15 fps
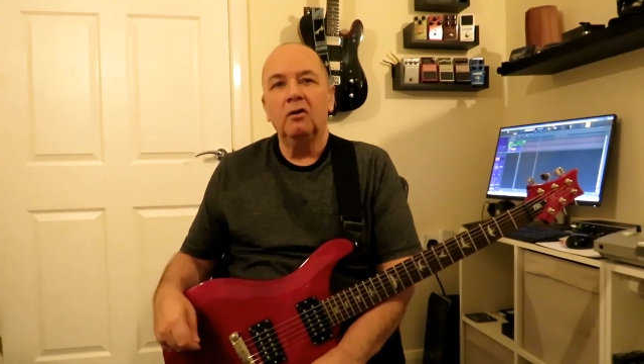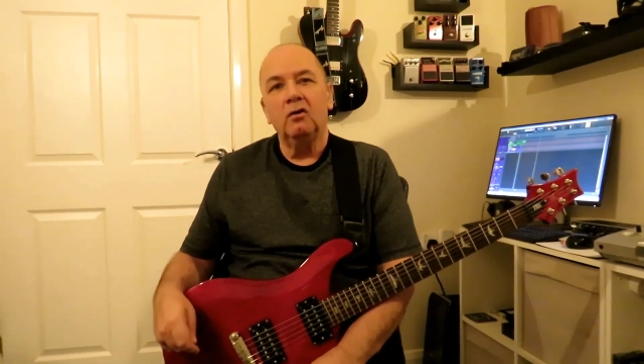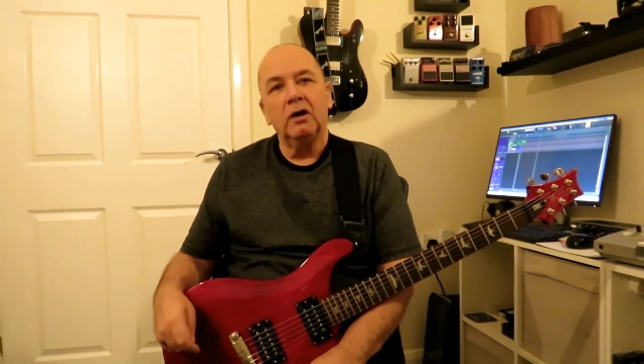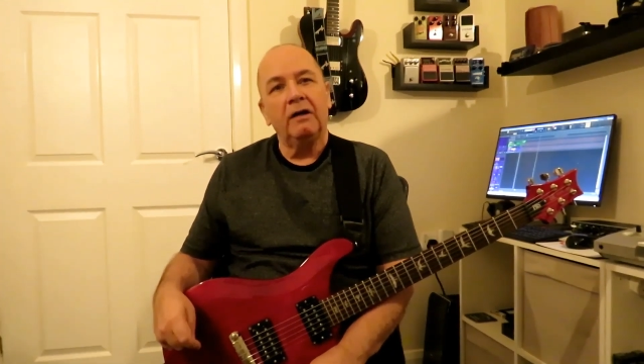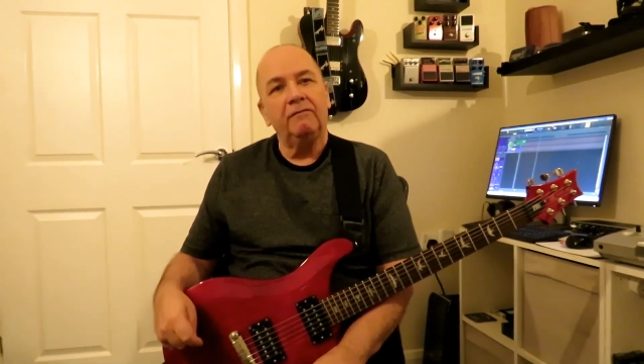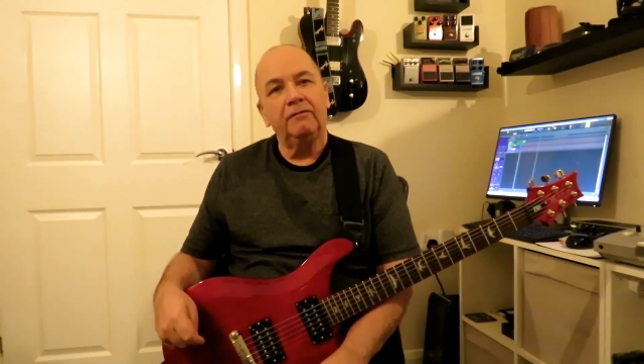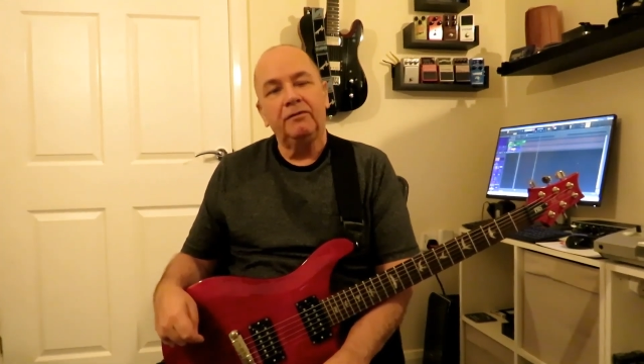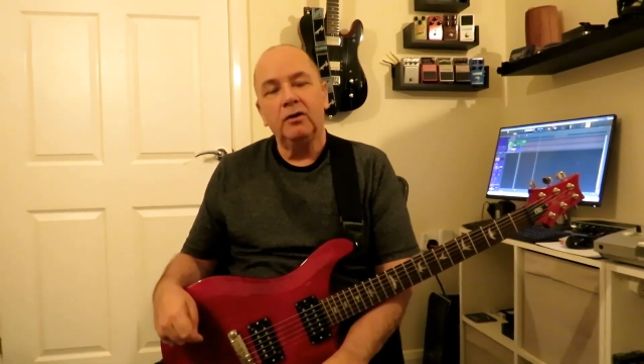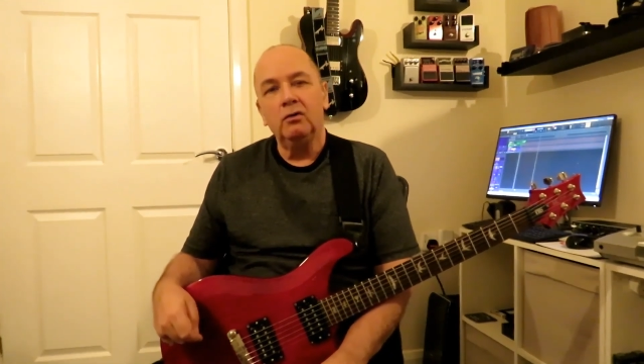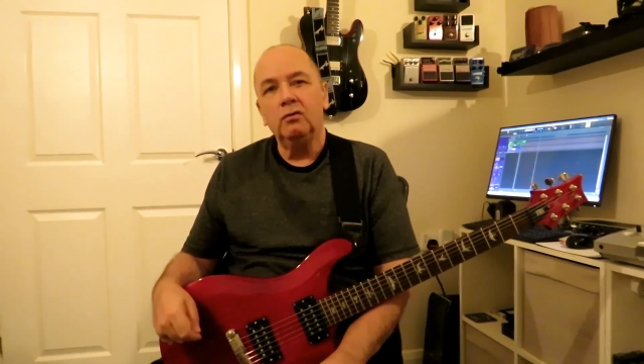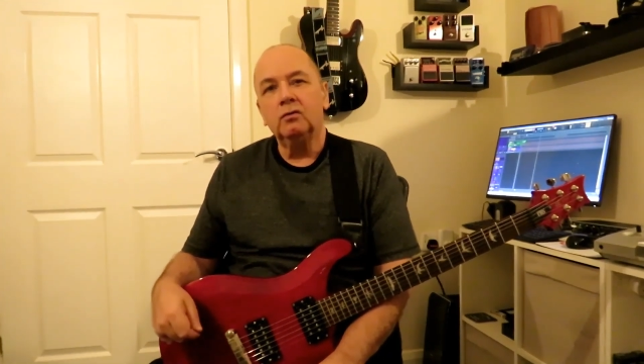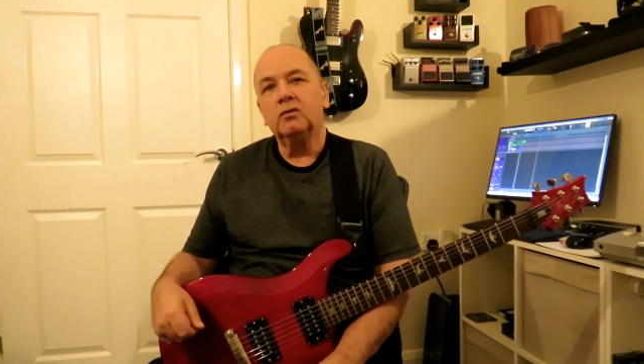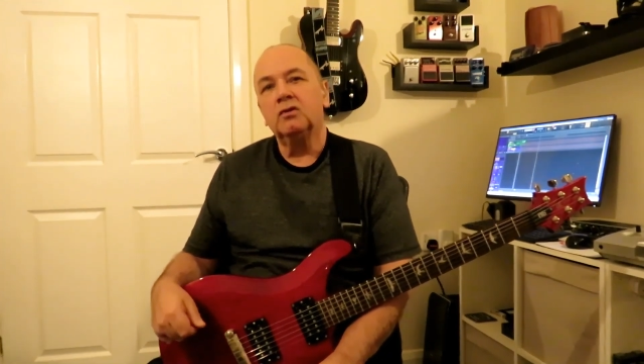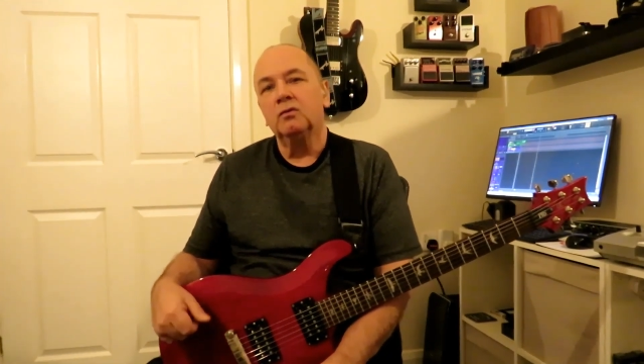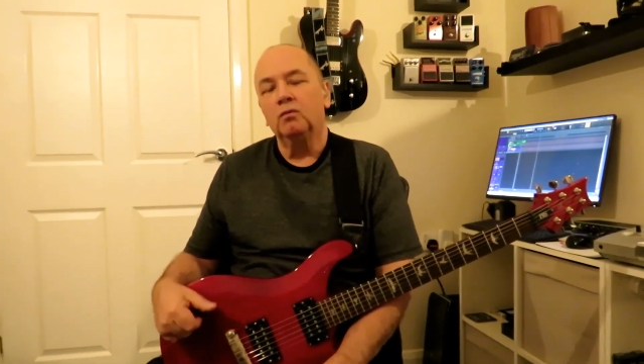again
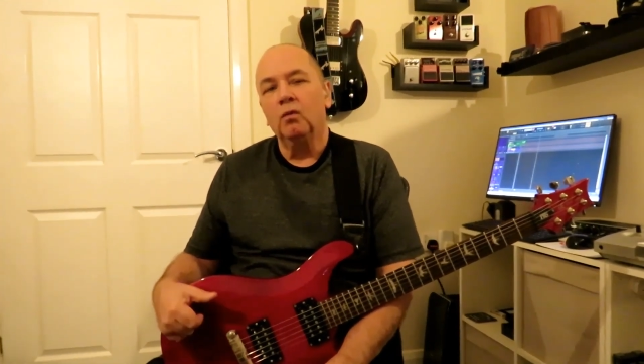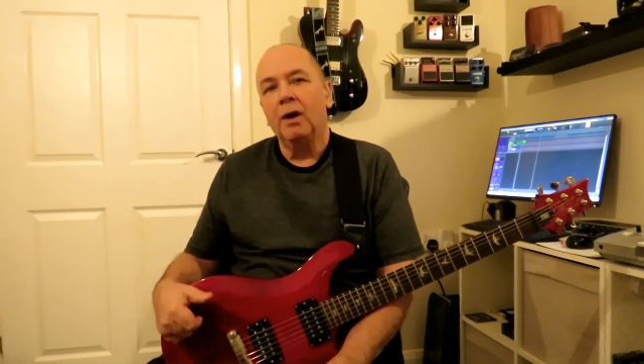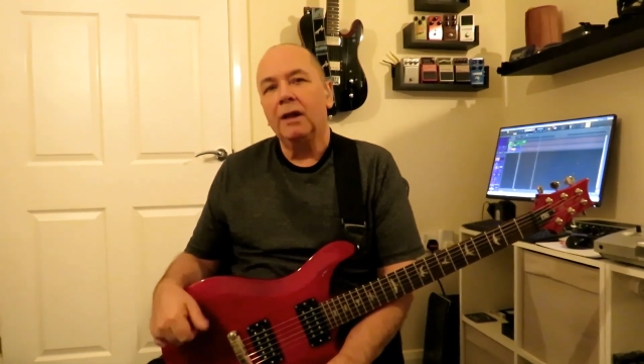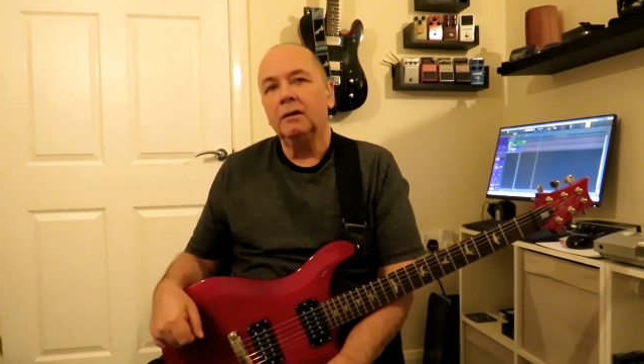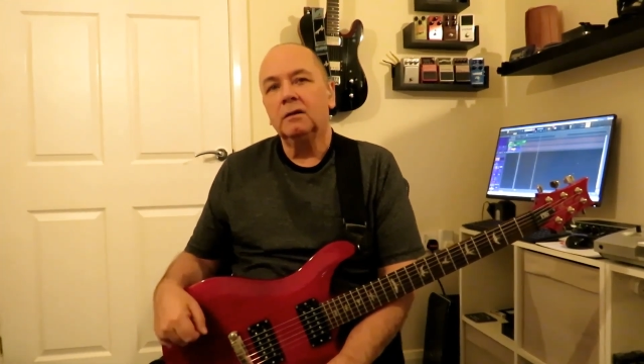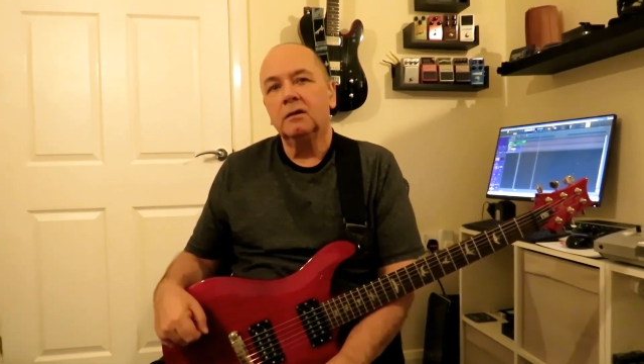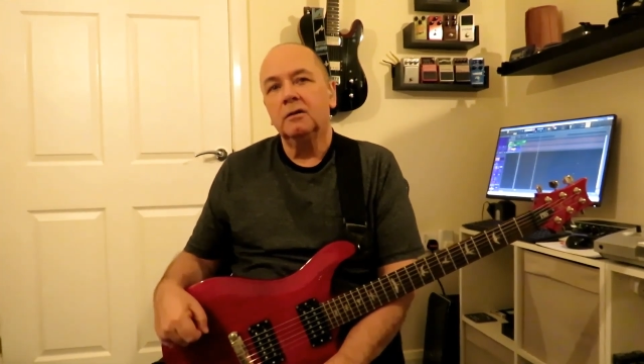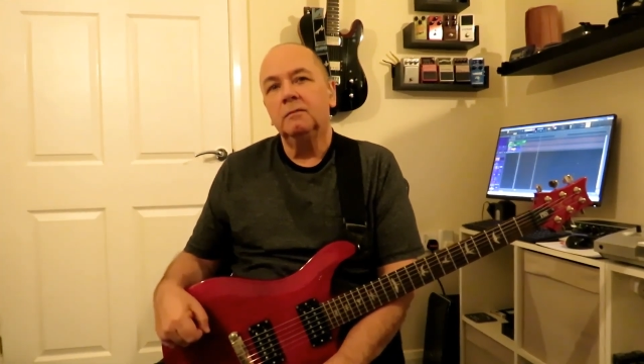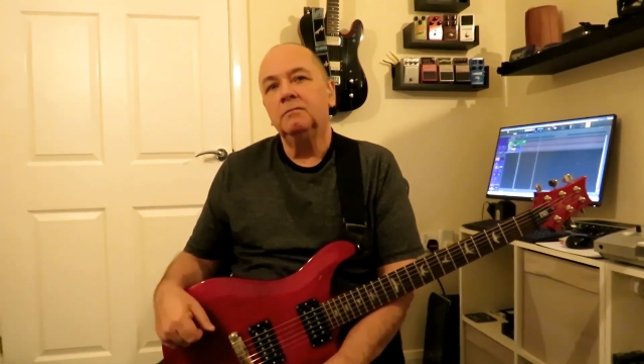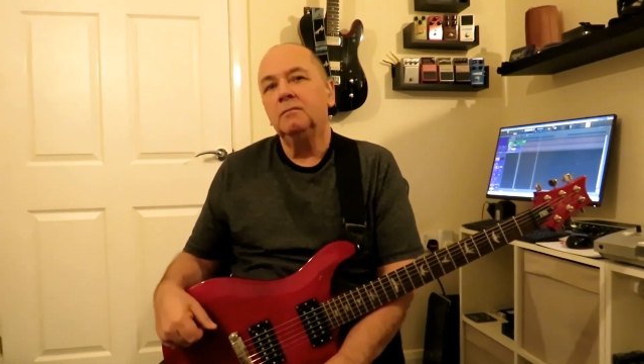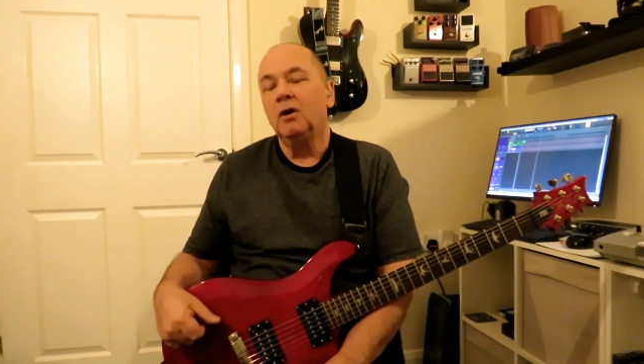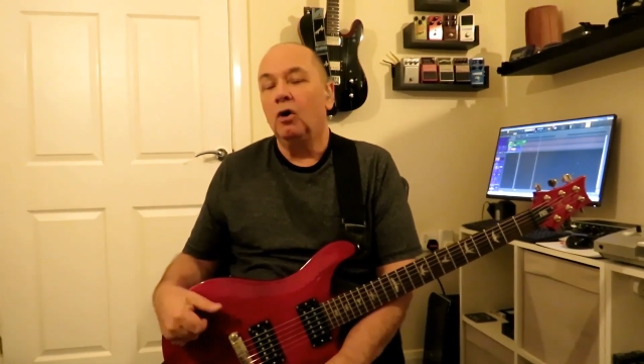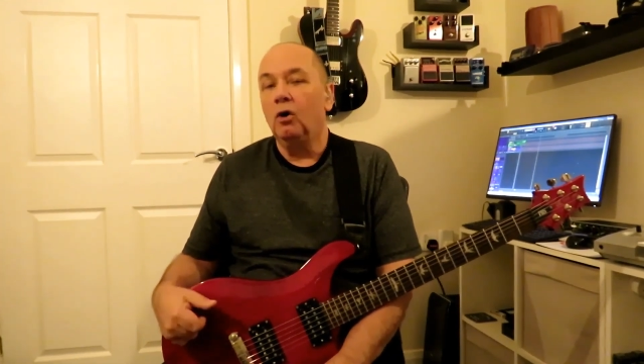folks and welcome